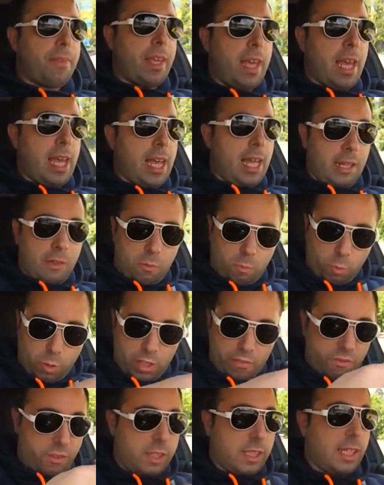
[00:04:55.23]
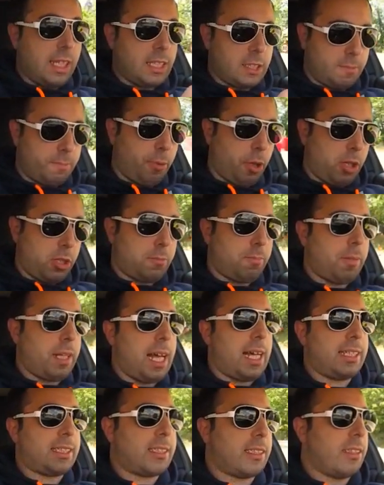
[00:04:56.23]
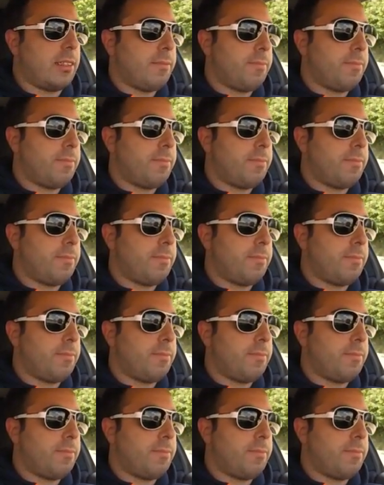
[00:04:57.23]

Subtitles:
and with the Sport Plus